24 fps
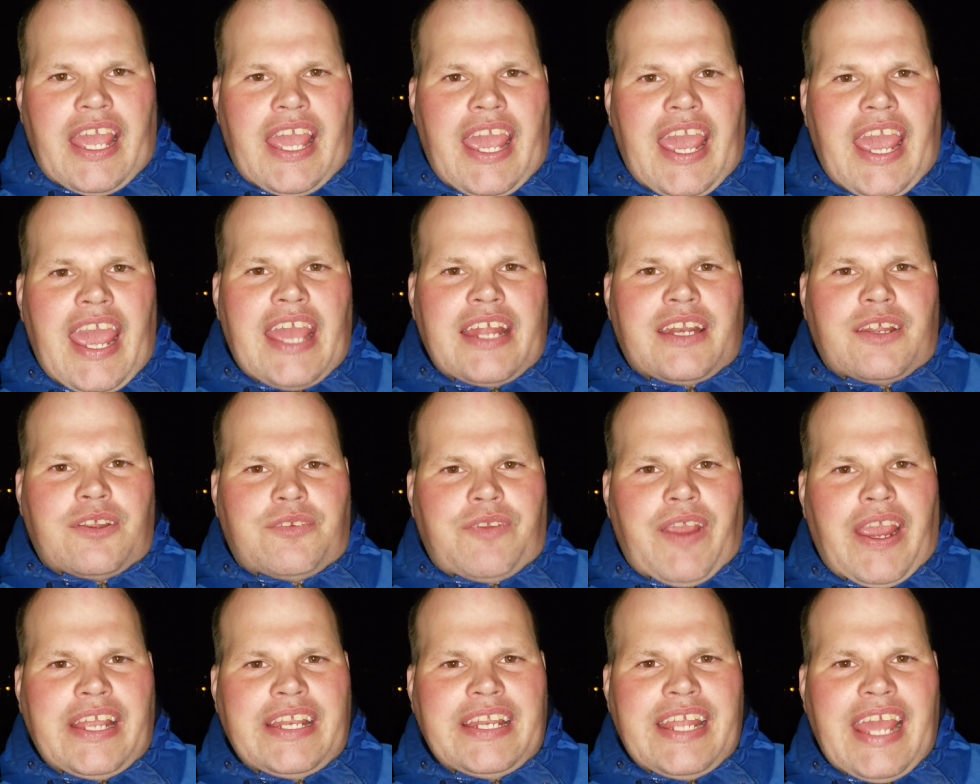And
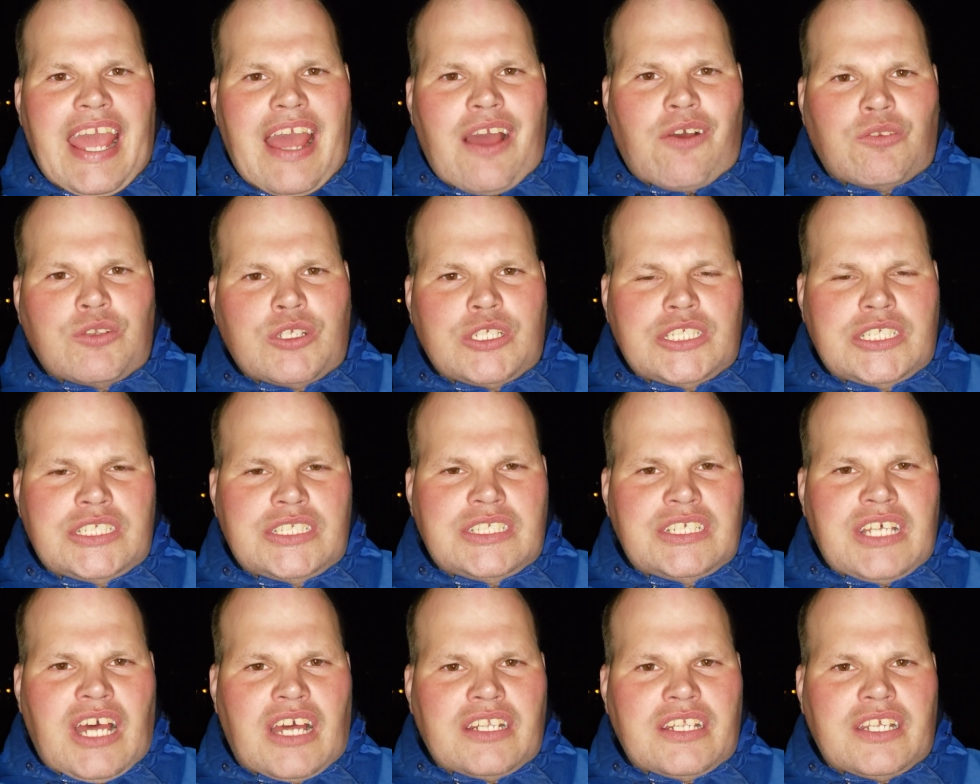right now,
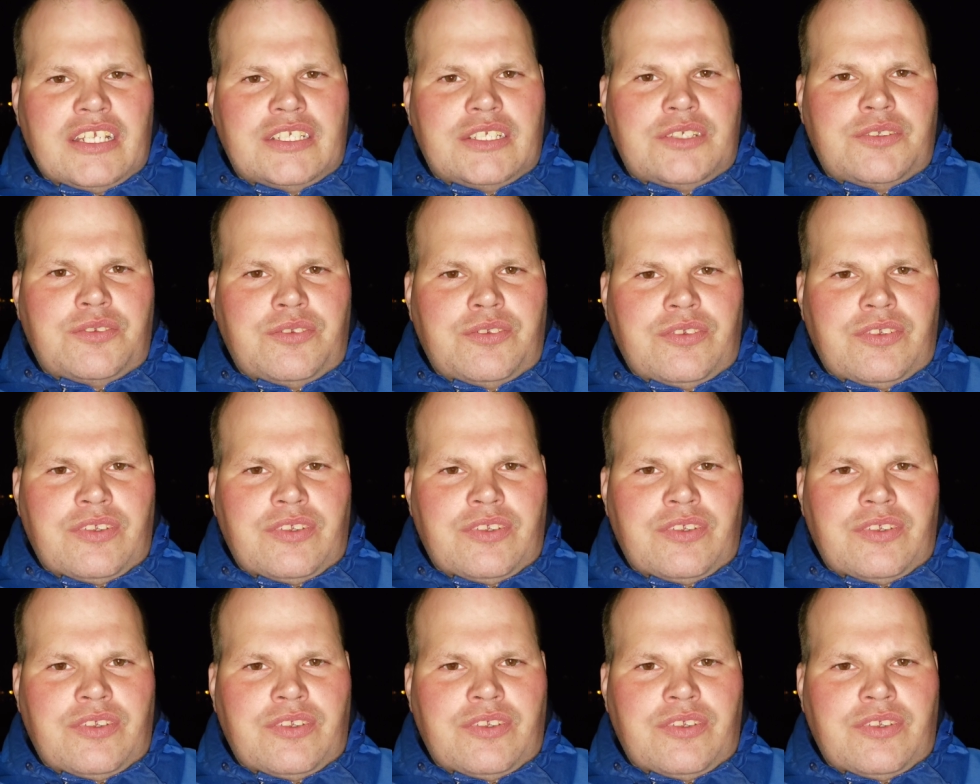sun is